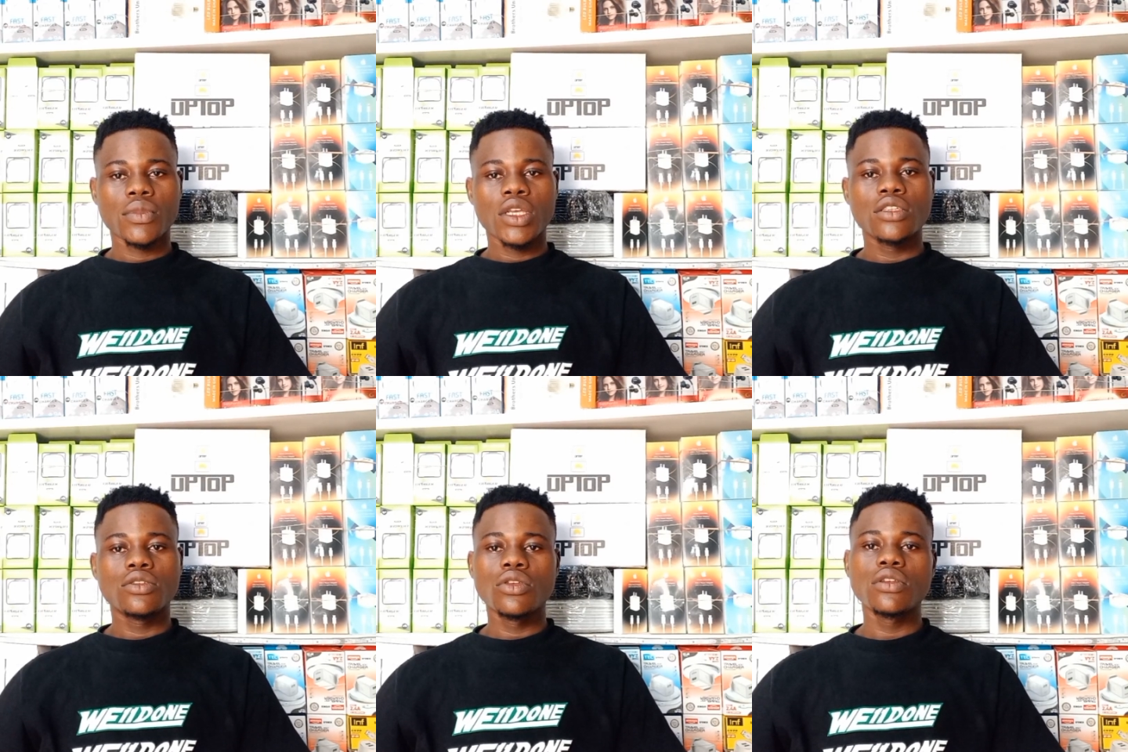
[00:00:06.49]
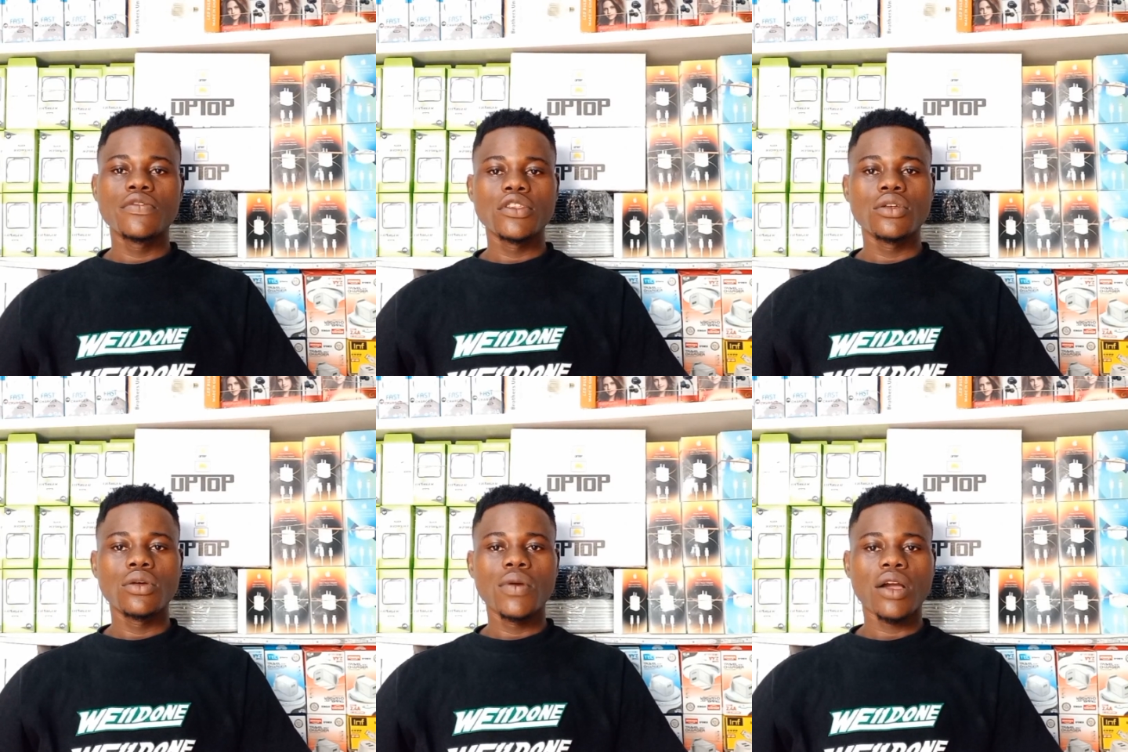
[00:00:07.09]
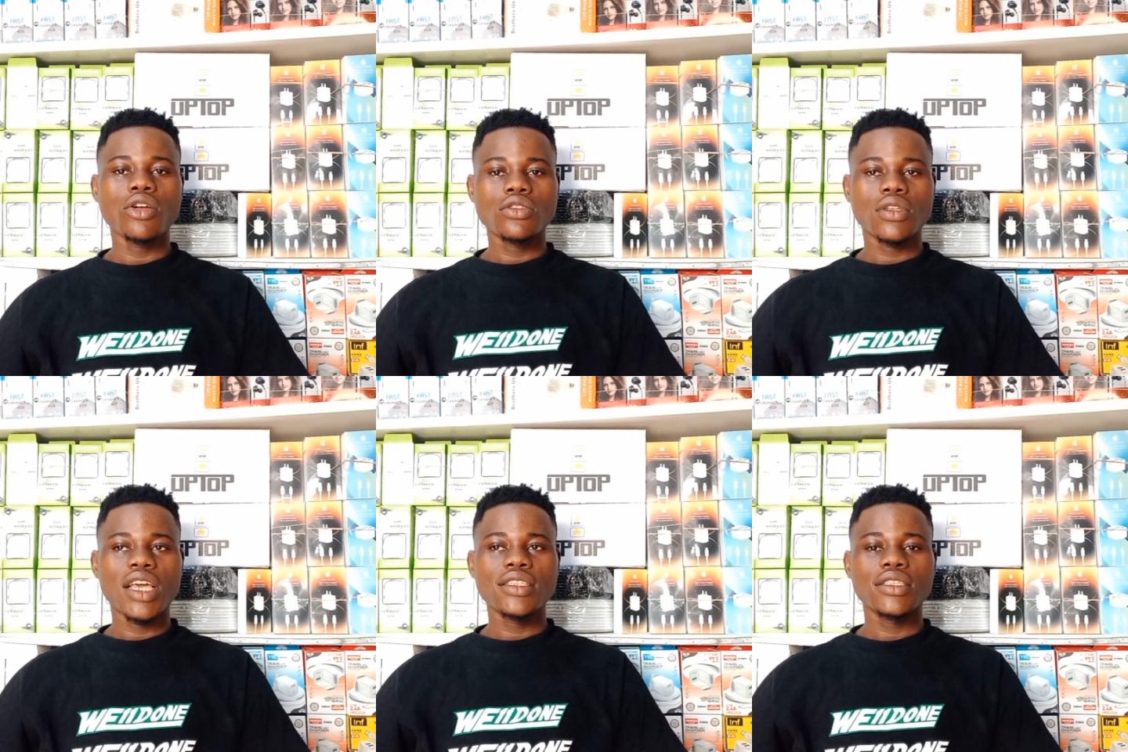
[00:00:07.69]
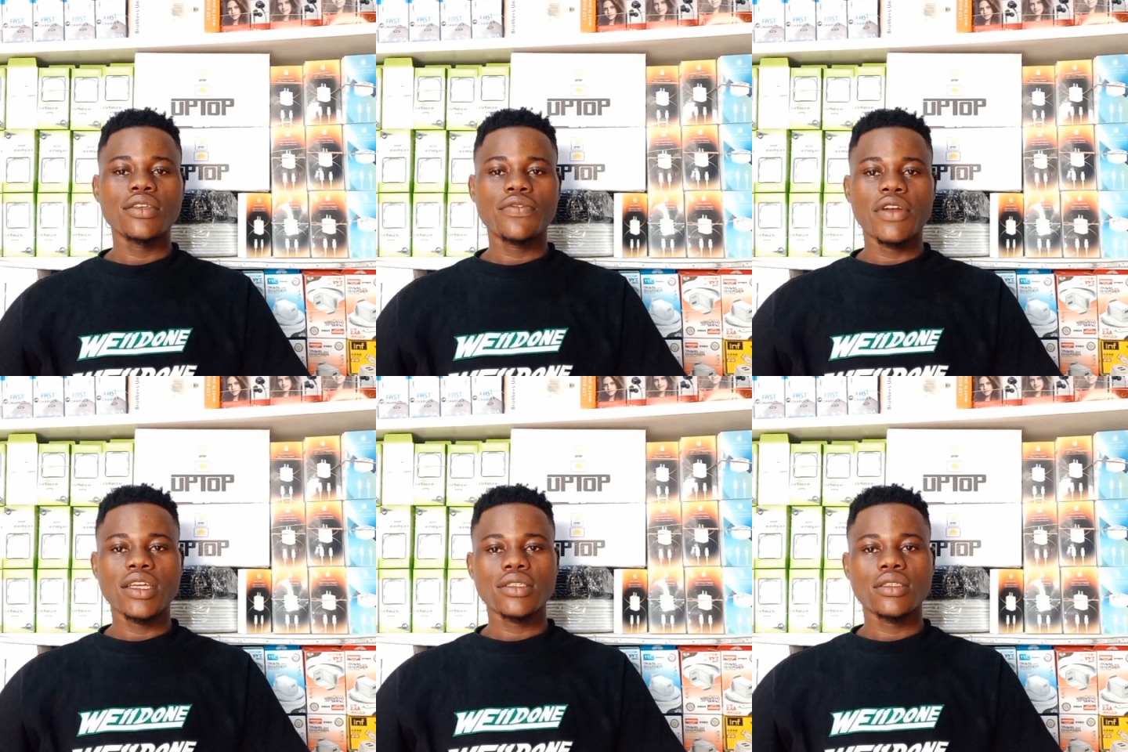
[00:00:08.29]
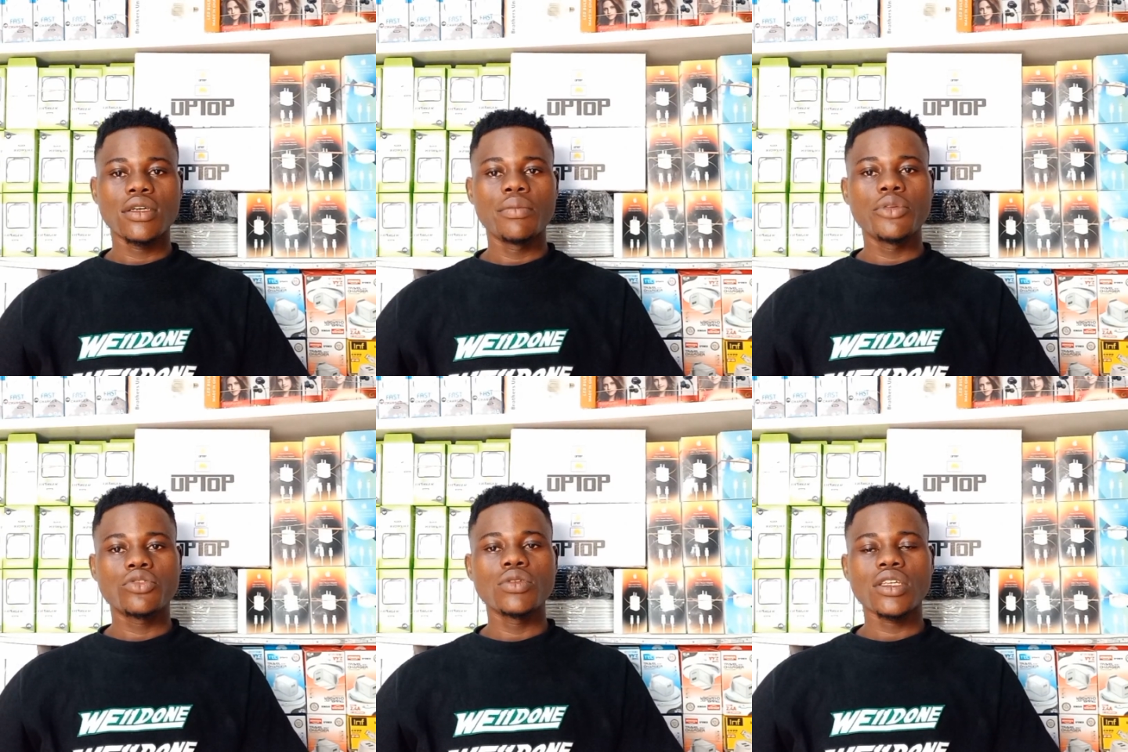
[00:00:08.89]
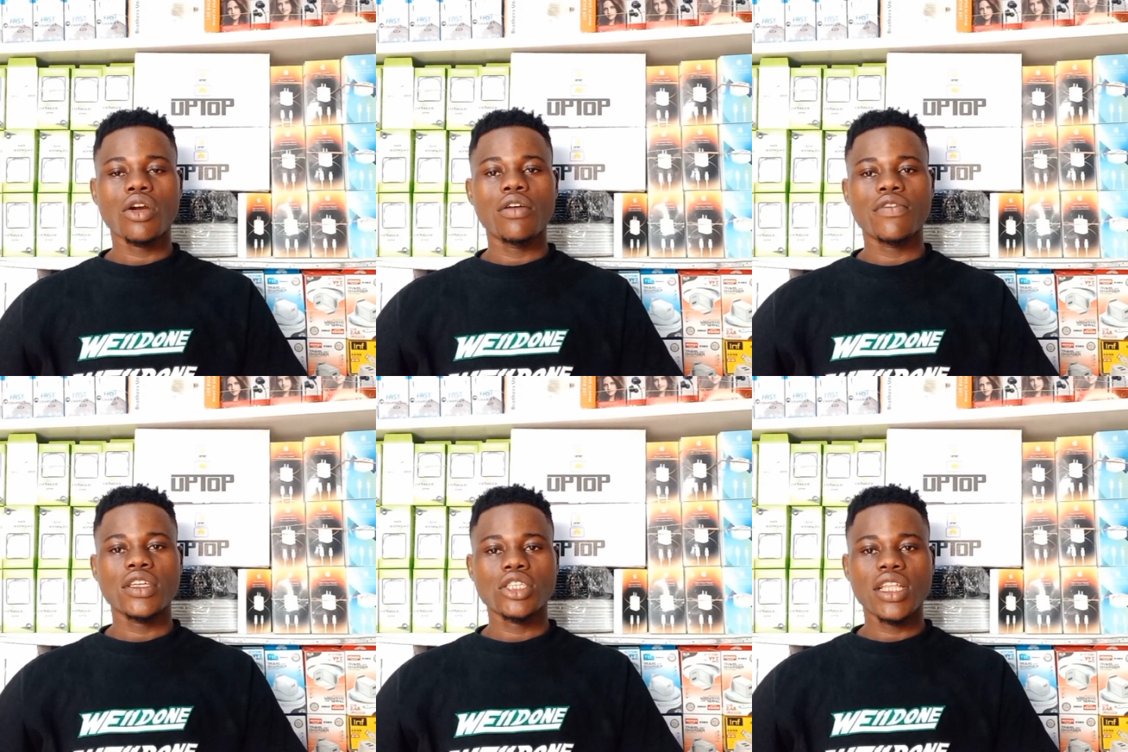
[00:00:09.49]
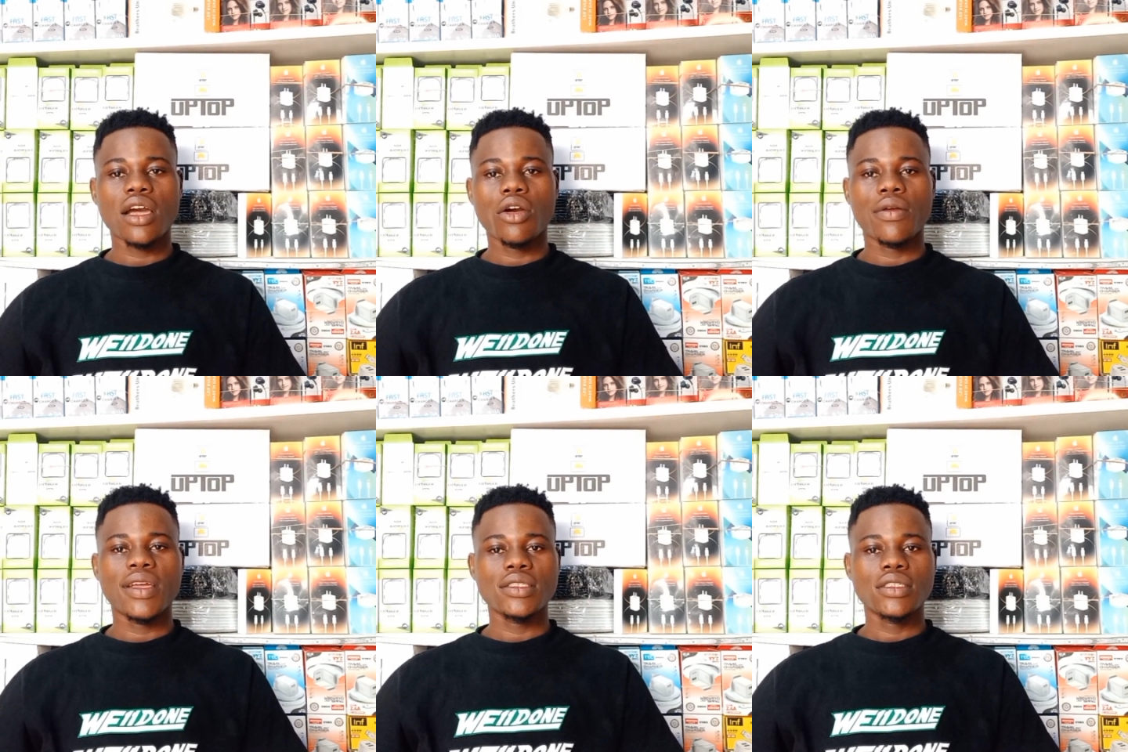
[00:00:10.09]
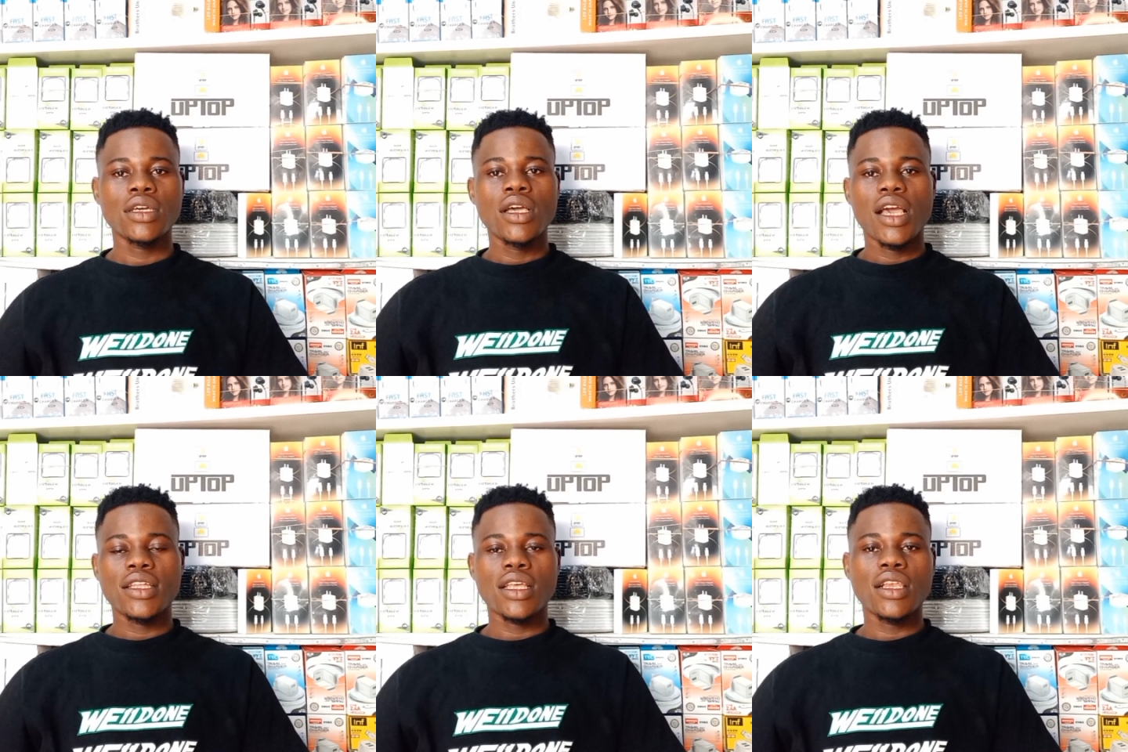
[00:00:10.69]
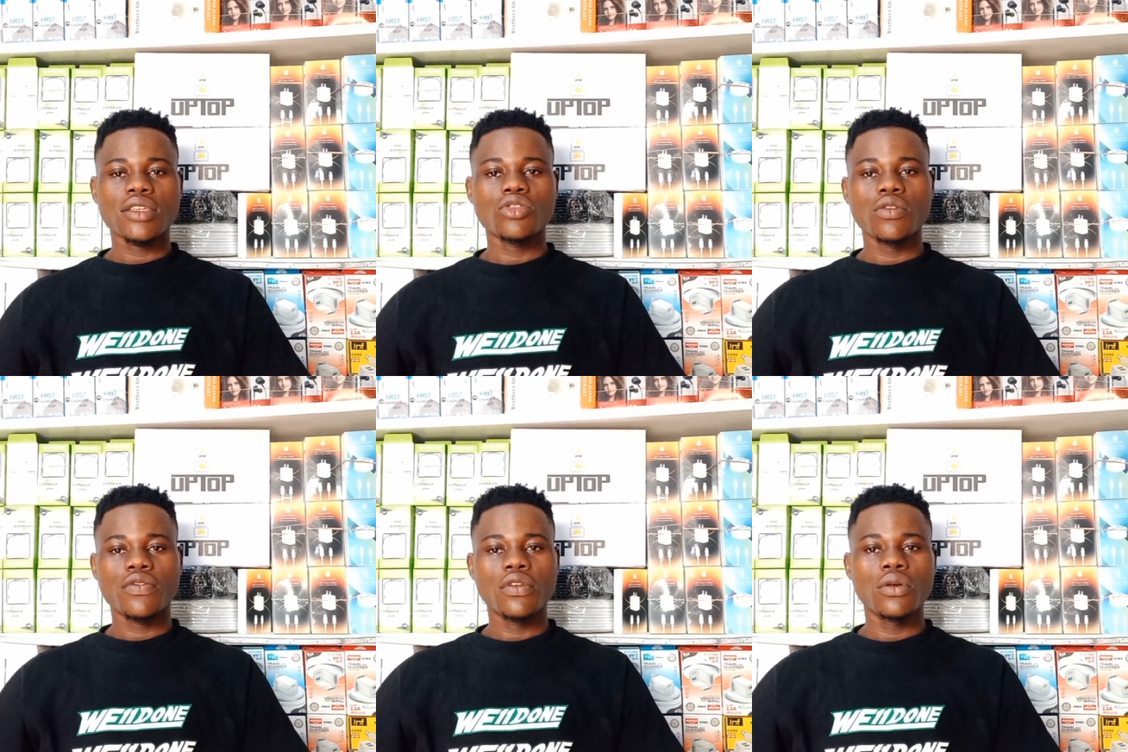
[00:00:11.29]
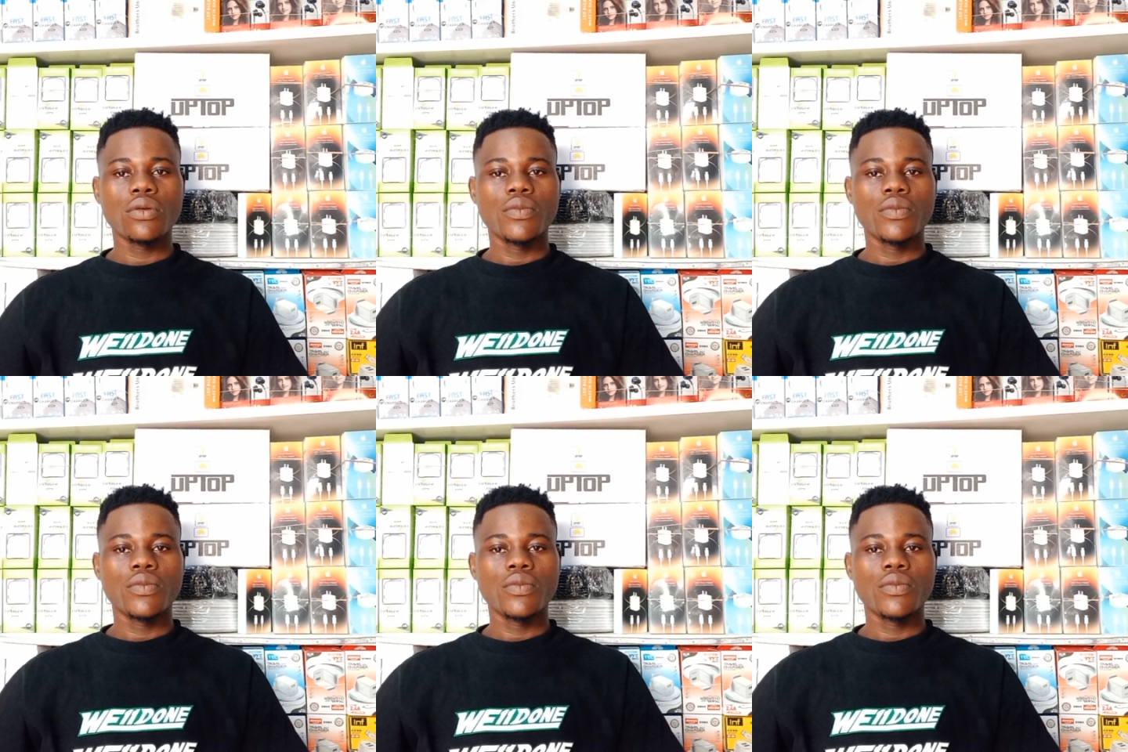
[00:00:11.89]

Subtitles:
In today's video we are going to learn the difference between conventional current and electron flow.